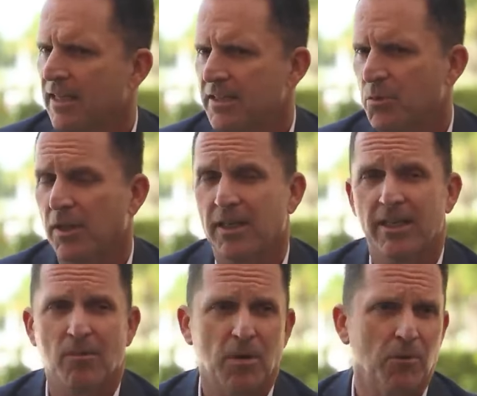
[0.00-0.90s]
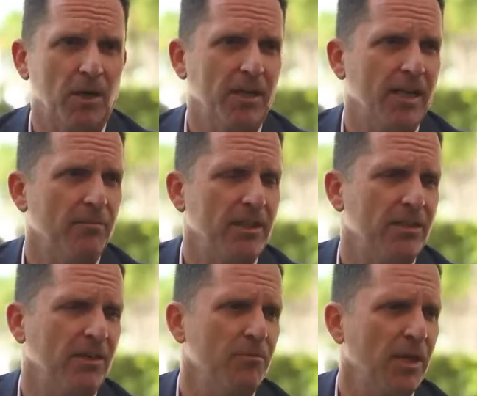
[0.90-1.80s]
He's really going to help our run game. I
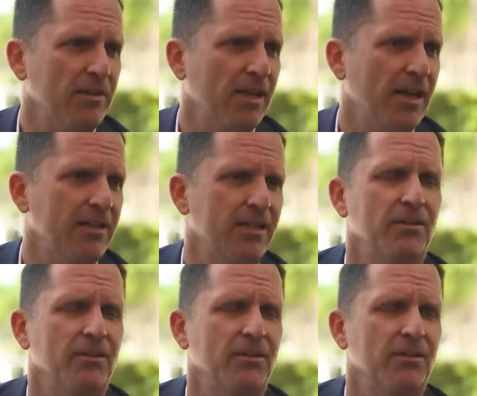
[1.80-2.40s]
talked about that.